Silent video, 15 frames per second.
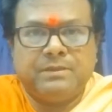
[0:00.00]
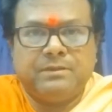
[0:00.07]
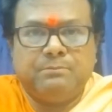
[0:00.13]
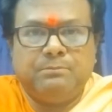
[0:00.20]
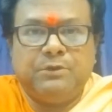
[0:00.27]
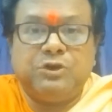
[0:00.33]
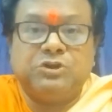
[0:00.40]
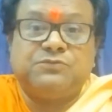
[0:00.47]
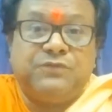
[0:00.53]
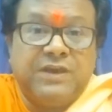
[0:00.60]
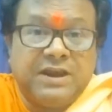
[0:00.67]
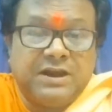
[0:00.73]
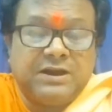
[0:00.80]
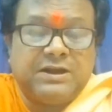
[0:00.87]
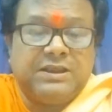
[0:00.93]
because
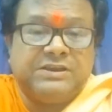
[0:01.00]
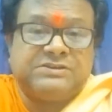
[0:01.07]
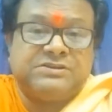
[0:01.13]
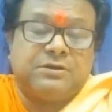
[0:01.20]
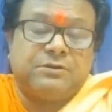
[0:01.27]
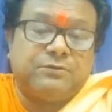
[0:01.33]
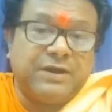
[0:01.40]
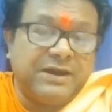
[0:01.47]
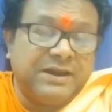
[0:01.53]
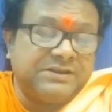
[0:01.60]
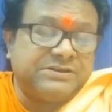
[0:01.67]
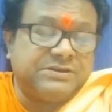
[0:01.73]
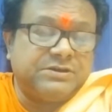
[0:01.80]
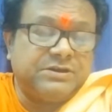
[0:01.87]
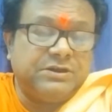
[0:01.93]
fear is the
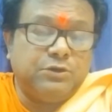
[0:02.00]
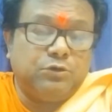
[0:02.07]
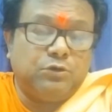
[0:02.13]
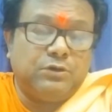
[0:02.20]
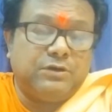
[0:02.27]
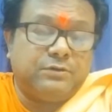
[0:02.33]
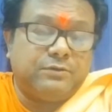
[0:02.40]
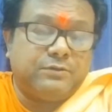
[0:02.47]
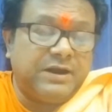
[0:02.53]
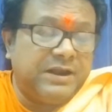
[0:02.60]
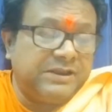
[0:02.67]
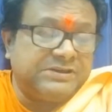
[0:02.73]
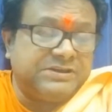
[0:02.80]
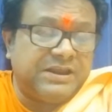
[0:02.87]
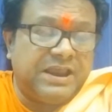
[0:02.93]
greatest
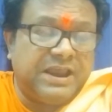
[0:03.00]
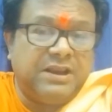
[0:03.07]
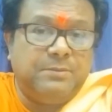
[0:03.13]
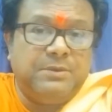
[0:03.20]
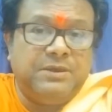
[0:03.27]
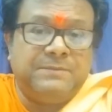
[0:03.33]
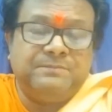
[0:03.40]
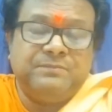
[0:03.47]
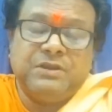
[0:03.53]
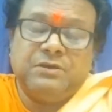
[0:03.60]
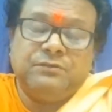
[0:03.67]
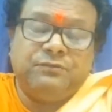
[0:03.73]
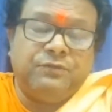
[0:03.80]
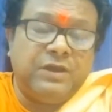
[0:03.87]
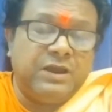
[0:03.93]
enemy.
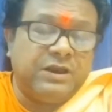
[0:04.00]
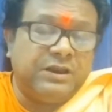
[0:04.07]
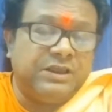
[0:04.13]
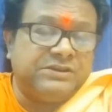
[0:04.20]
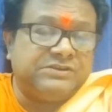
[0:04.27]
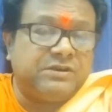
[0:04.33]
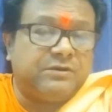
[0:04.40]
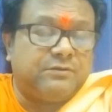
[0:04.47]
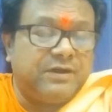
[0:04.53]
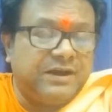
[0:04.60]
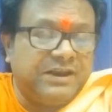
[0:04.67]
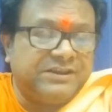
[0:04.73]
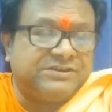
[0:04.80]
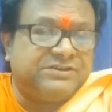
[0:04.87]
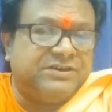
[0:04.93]
Fear is the
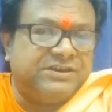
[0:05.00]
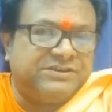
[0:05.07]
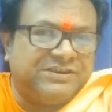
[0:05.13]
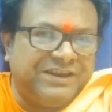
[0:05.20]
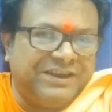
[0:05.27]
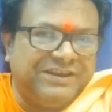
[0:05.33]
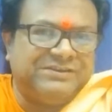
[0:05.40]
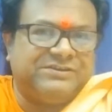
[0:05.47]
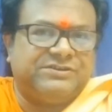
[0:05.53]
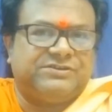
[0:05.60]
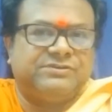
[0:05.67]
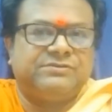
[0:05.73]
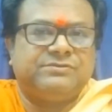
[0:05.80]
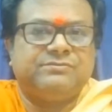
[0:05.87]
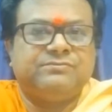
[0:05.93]
greatest
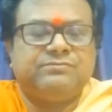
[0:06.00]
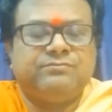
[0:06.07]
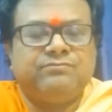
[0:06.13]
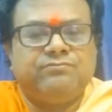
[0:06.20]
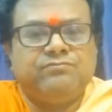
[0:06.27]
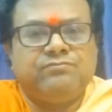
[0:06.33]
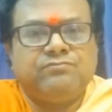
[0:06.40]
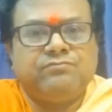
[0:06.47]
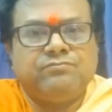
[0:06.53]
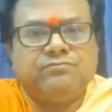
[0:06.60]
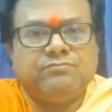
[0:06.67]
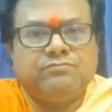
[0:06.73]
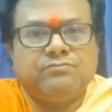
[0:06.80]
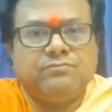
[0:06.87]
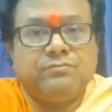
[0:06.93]
disease.
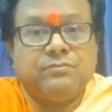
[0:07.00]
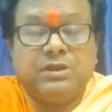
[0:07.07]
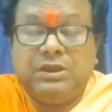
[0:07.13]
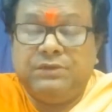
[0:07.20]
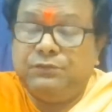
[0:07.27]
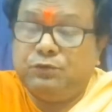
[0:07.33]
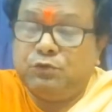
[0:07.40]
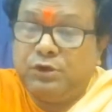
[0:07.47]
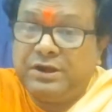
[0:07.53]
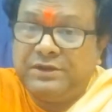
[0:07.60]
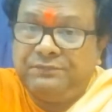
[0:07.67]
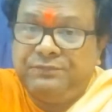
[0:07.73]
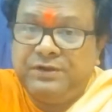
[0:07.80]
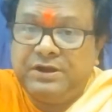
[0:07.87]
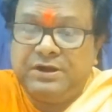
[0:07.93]
If you don't have
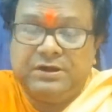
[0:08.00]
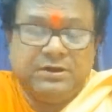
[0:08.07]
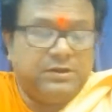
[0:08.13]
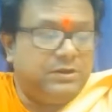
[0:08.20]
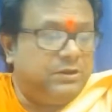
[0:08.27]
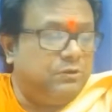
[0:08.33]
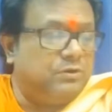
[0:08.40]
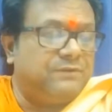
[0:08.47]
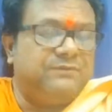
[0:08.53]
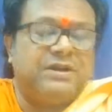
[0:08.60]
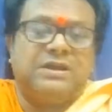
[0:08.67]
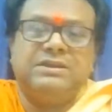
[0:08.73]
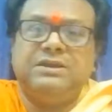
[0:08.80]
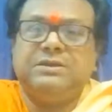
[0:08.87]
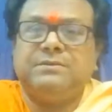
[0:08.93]
fear, you have
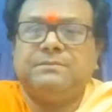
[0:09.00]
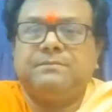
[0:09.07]
nothing.